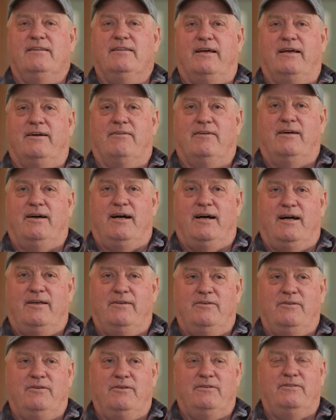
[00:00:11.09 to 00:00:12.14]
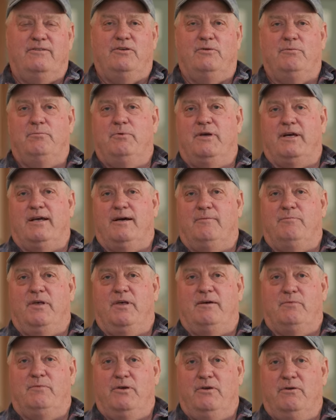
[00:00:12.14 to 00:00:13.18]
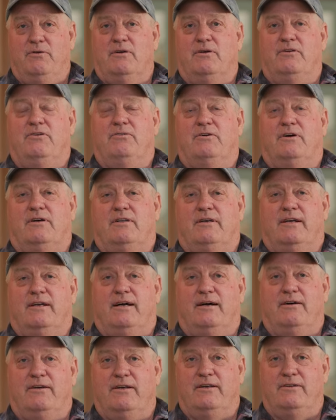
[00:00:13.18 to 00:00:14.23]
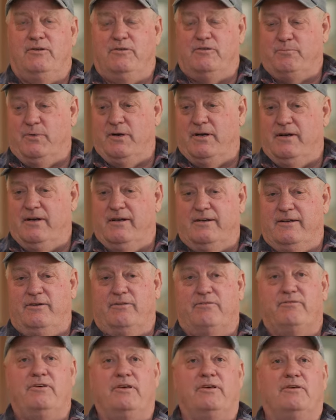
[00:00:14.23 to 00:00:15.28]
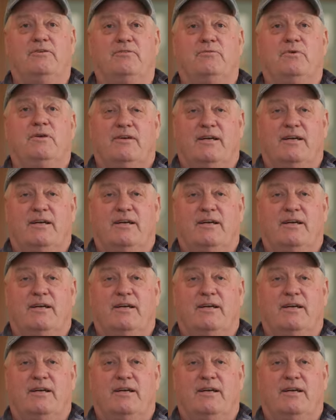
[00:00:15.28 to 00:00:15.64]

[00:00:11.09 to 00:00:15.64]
Later on, you pick up that manure and you haul it out and you spread it on your fields,